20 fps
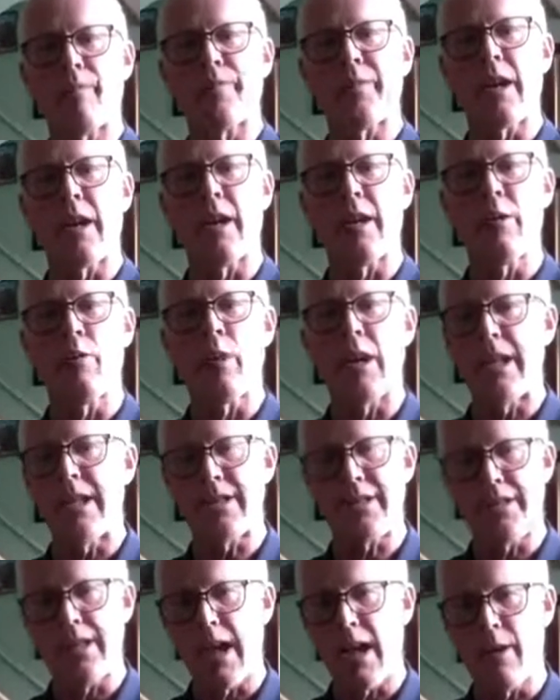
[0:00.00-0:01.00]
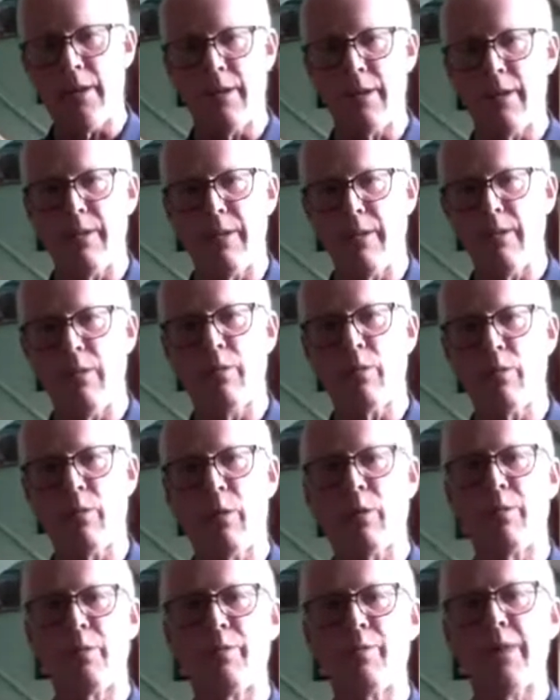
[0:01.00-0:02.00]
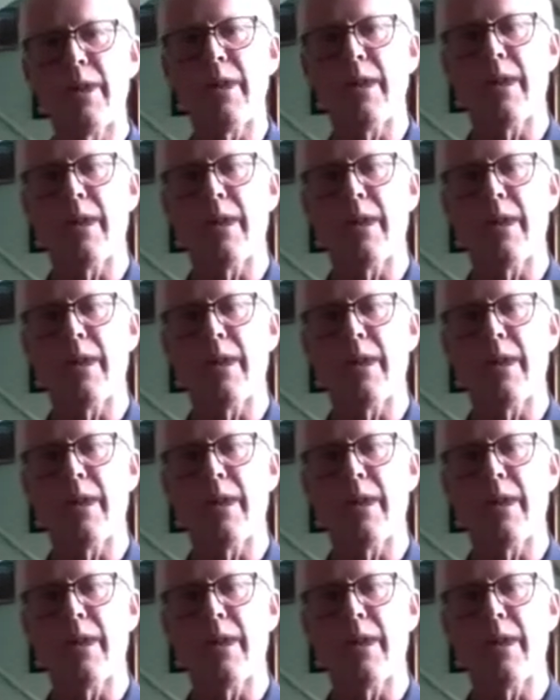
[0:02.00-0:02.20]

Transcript: it's now what would be